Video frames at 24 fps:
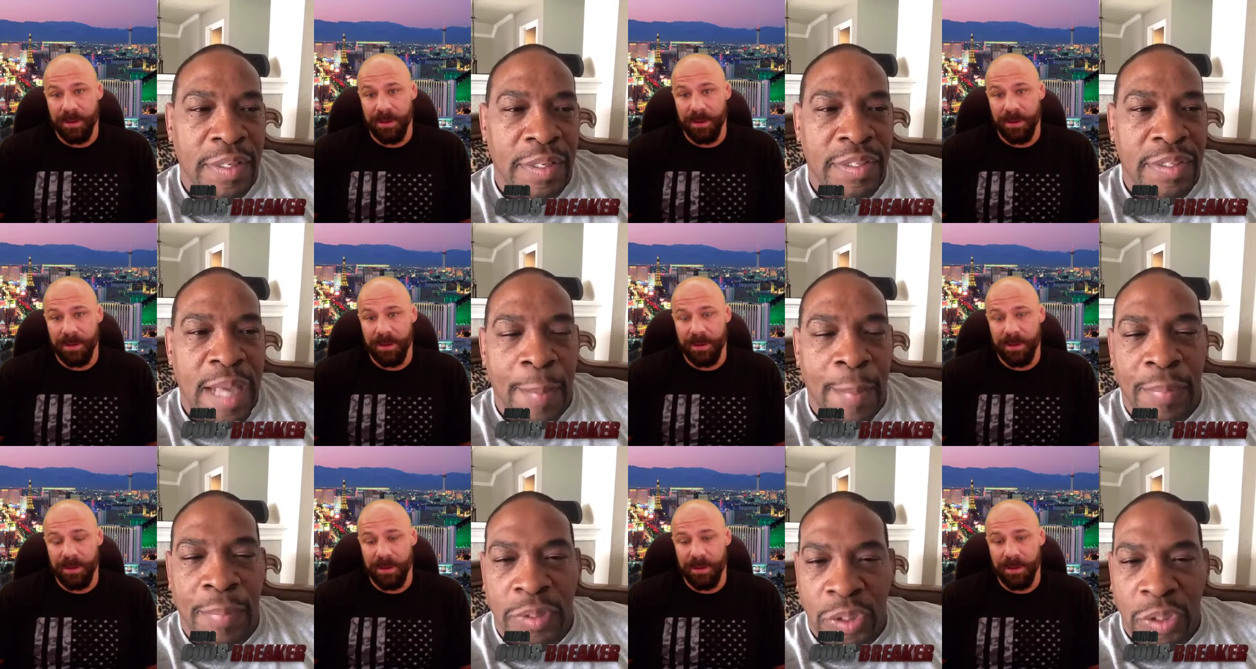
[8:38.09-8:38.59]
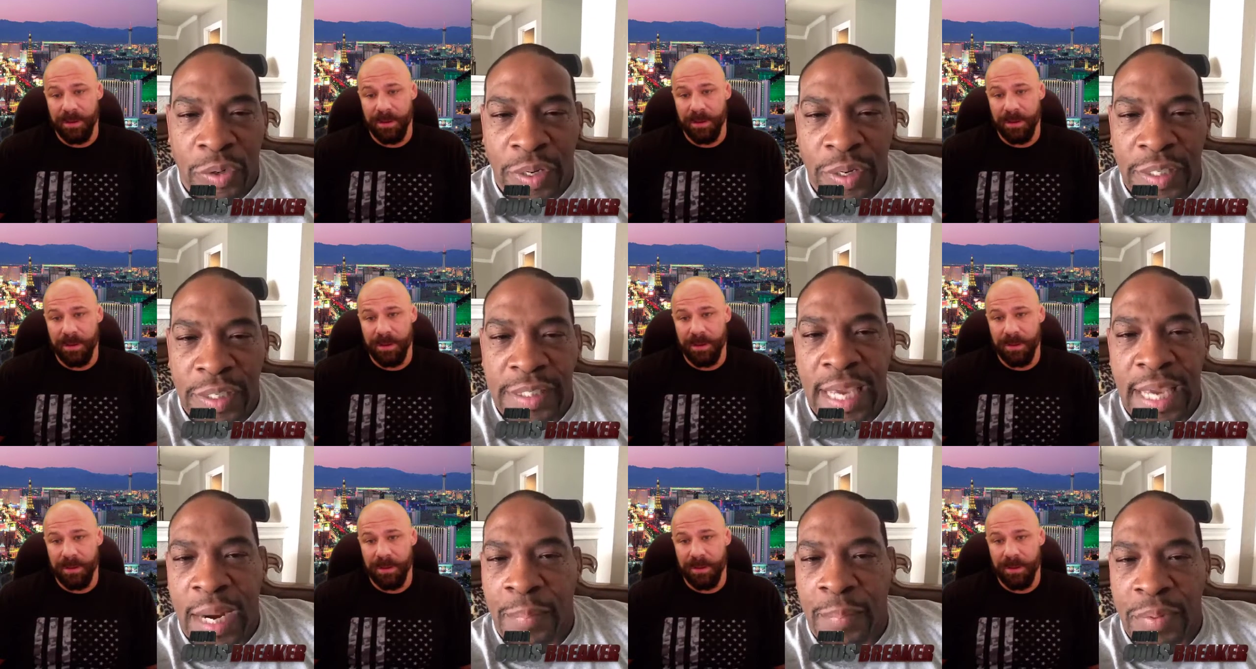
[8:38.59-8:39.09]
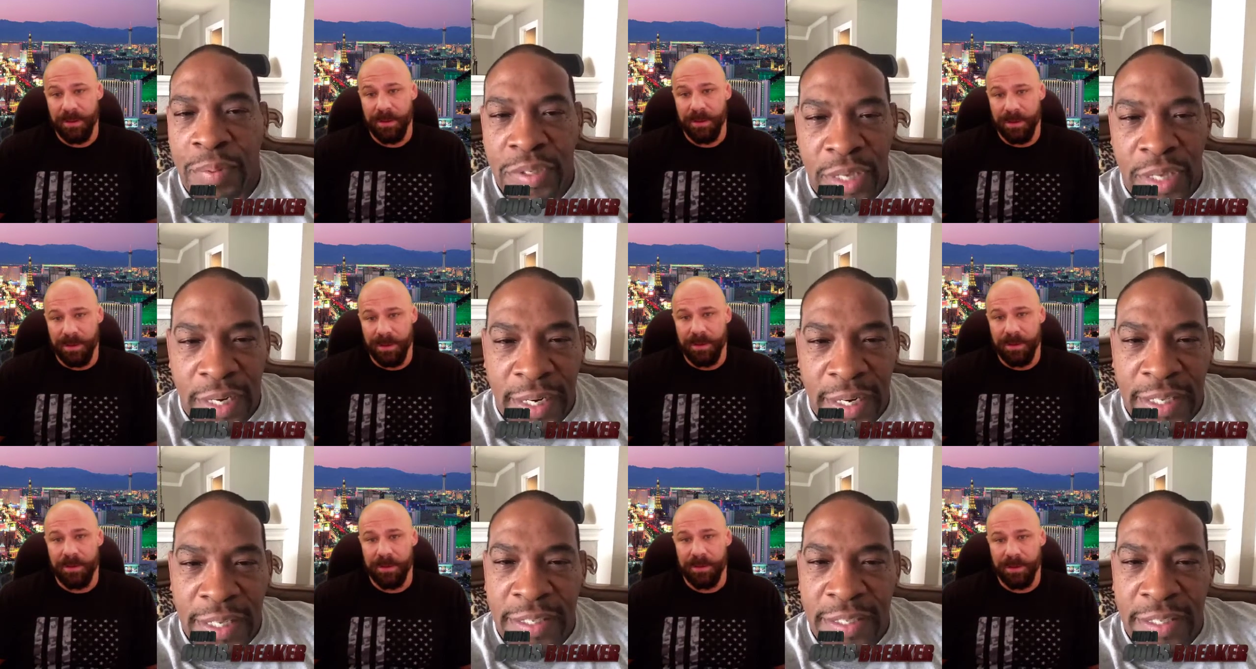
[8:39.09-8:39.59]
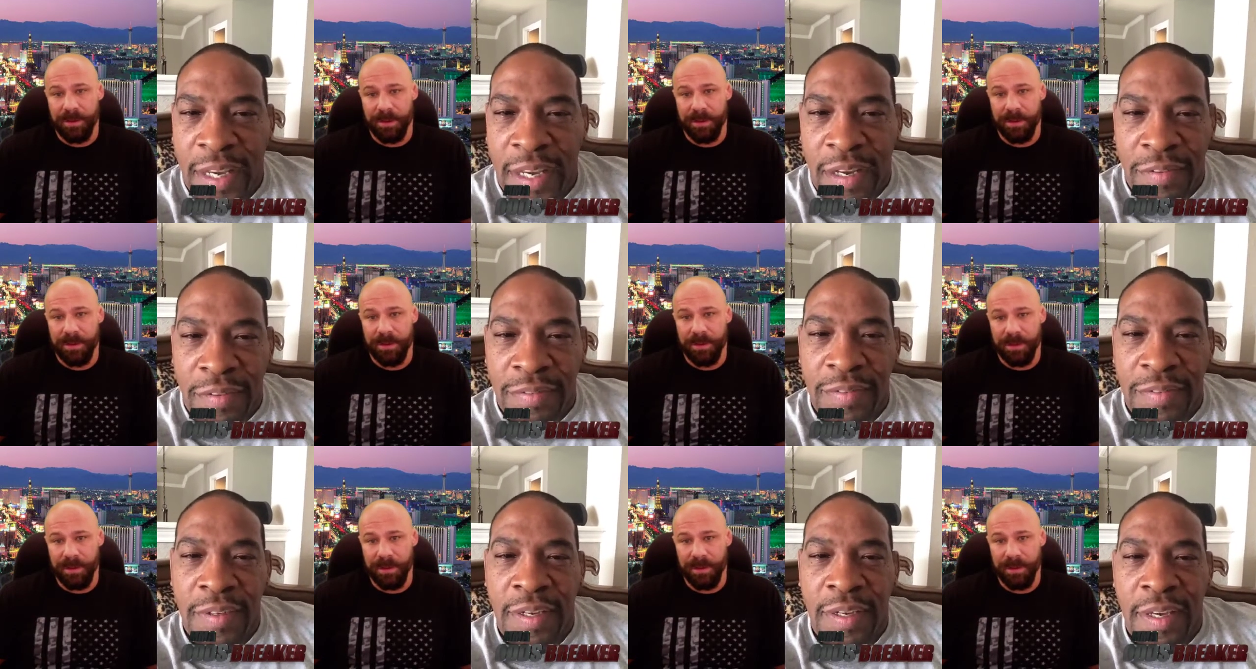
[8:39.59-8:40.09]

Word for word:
Speaker 1: This opportunity just kind of presented itself,